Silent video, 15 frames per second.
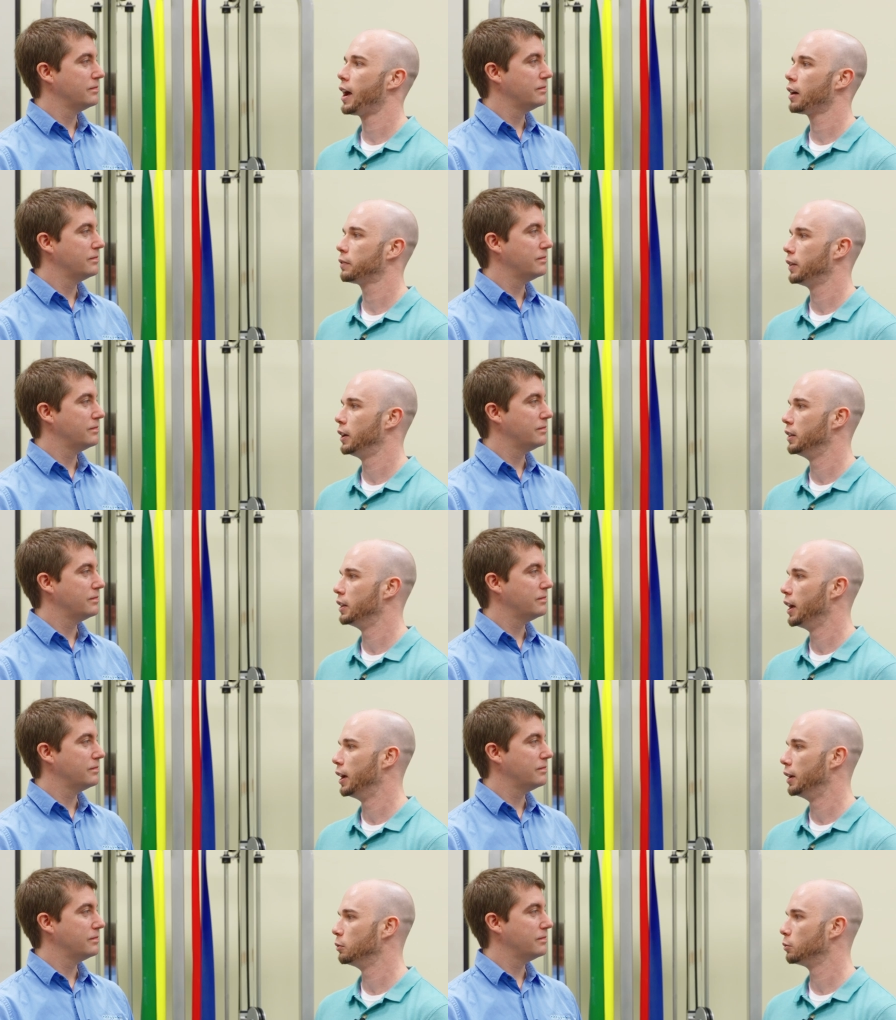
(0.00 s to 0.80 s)
Speaker 1: half and
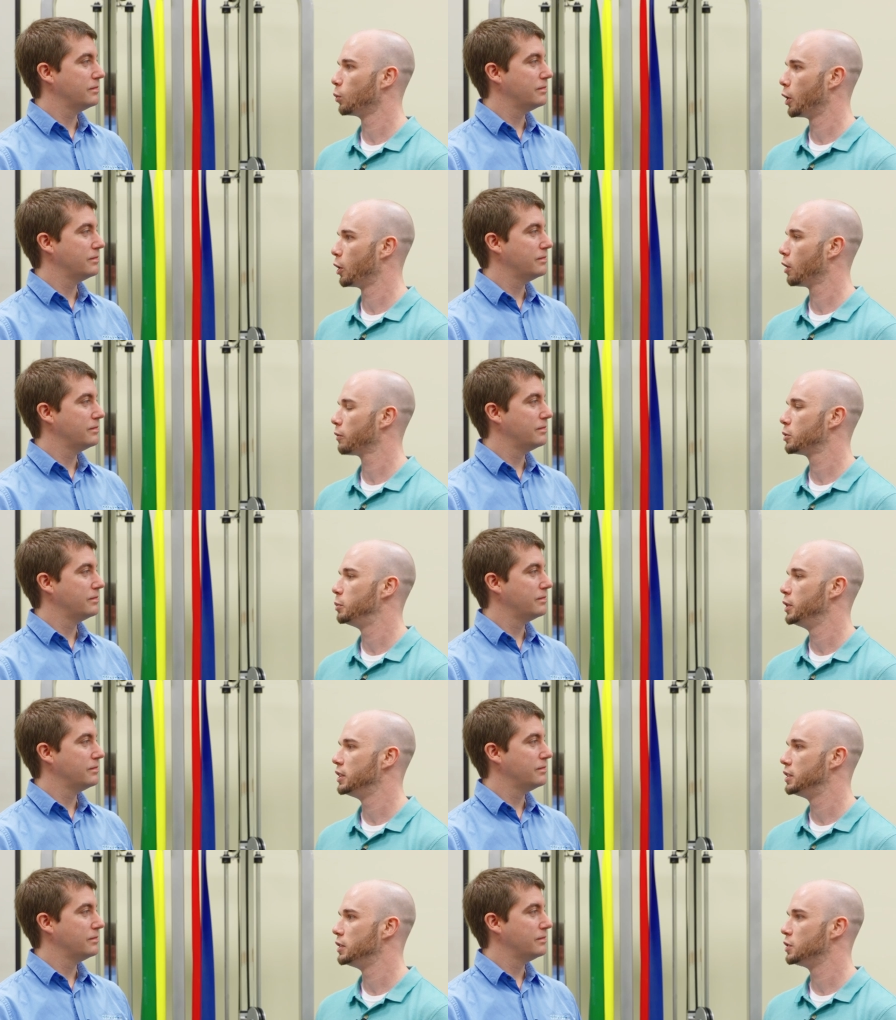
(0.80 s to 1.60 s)
then went off to
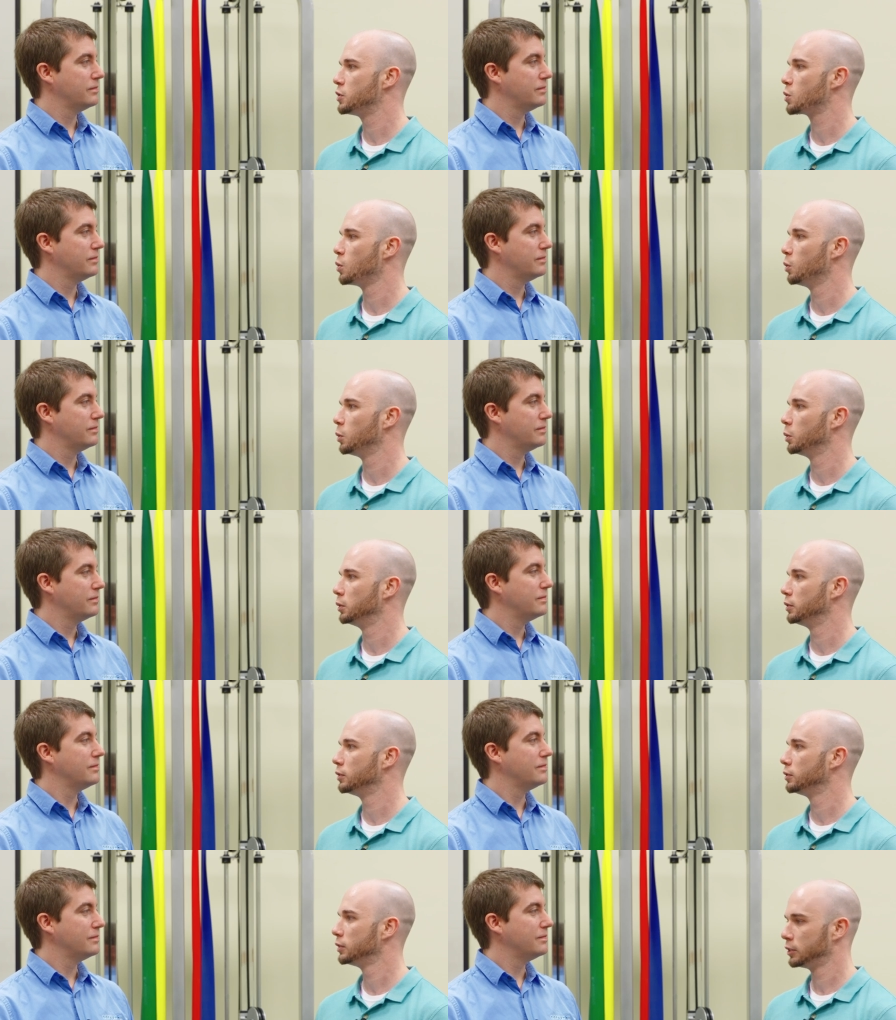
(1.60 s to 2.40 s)
PT school
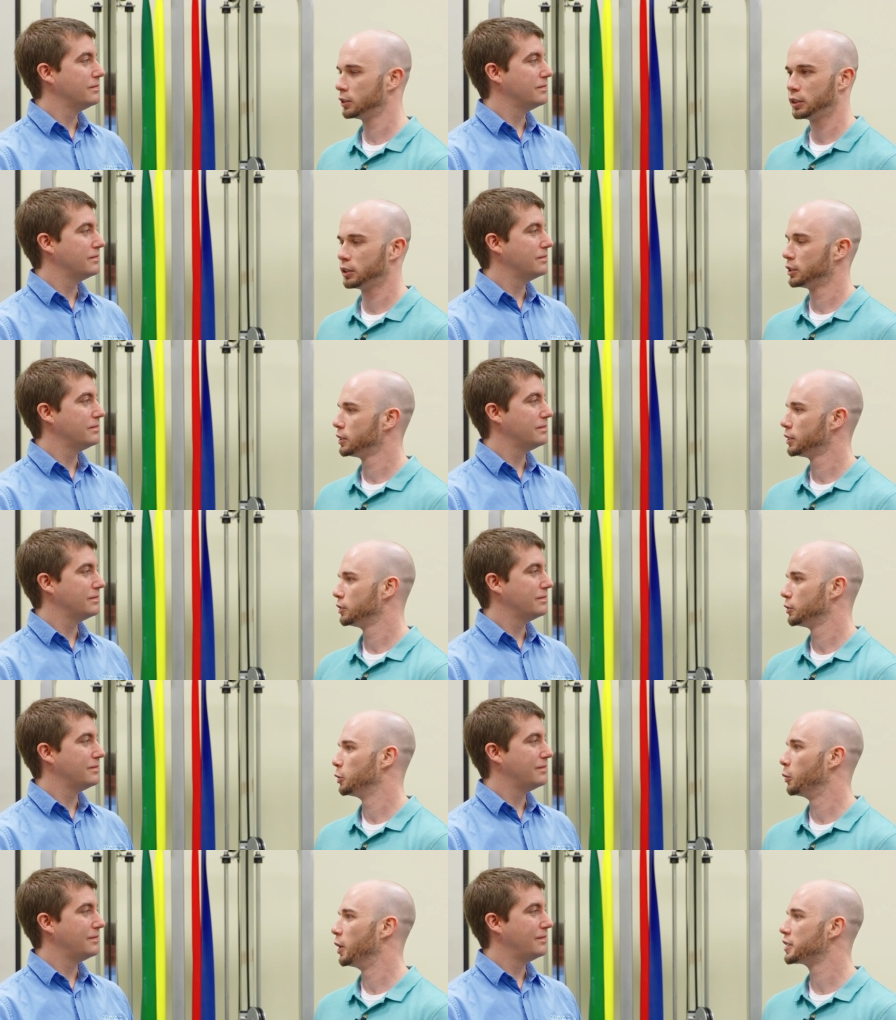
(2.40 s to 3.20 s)
and
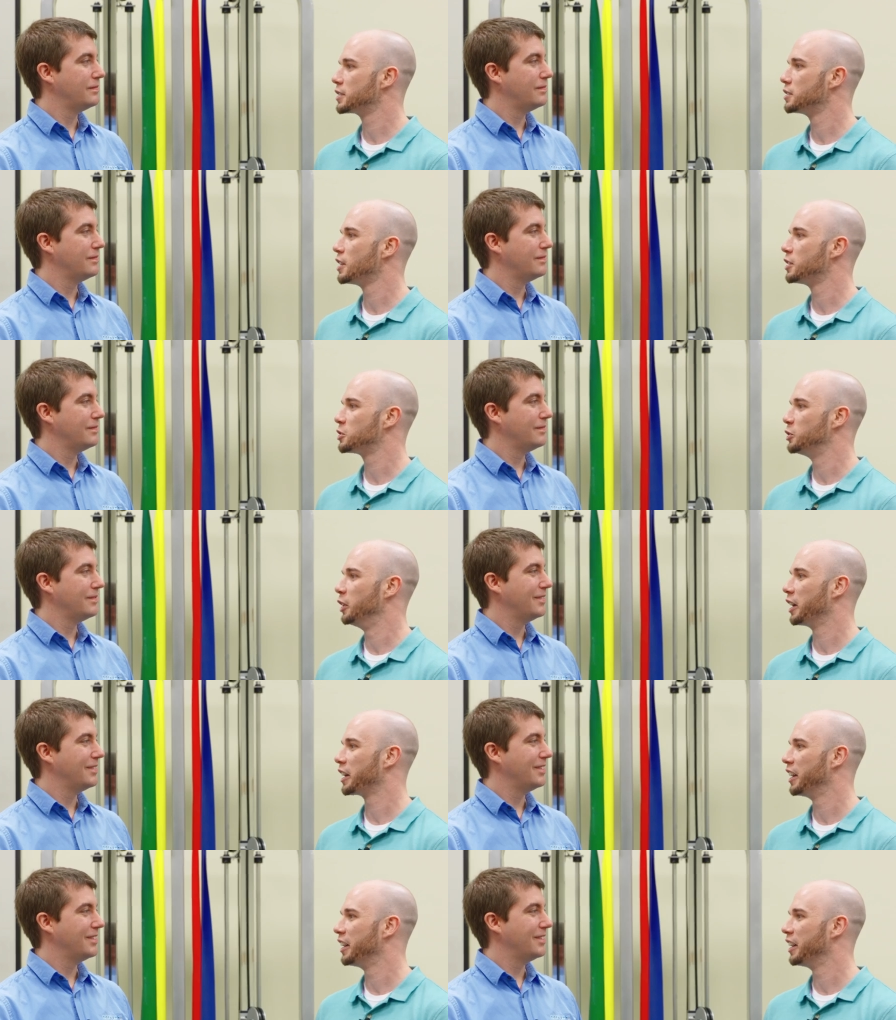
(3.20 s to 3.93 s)
the rest is history, I